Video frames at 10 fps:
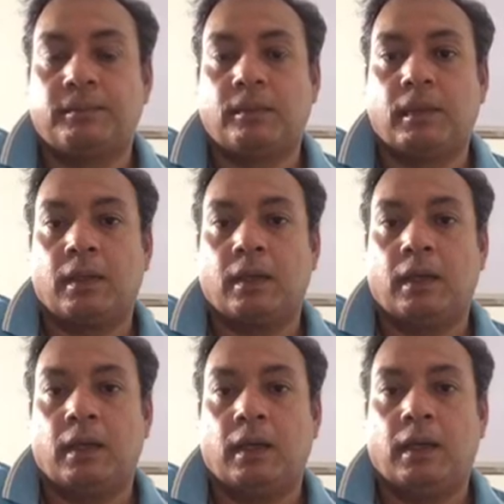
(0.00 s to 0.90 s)

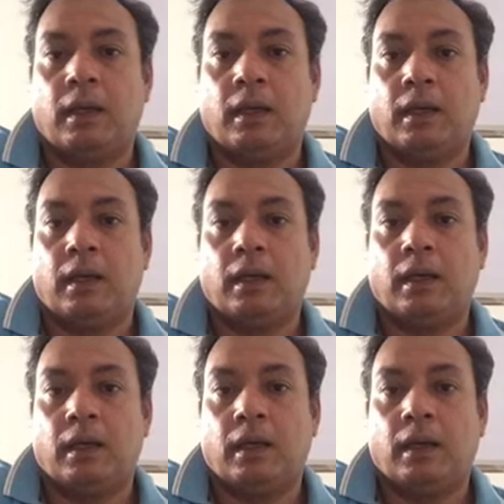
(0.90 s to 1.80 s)
(silence)